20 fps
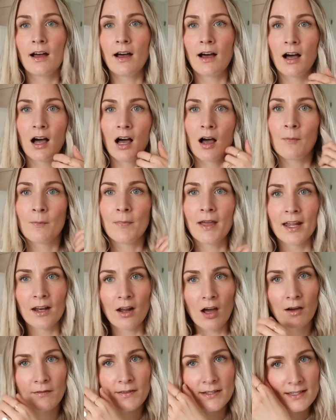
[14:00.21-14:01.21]
And
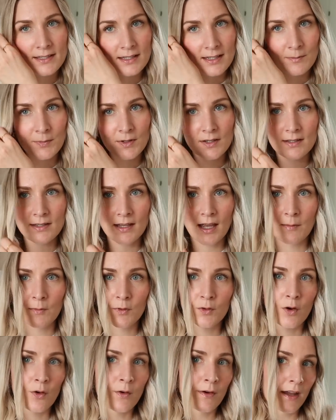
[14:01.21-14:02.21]
obviously, because
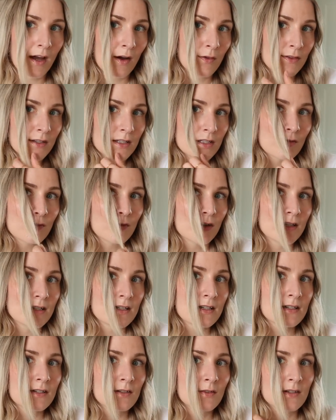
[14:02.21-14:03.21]
I'm growing out this
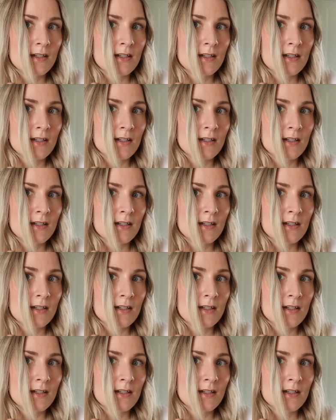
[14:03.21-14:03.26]
fringe,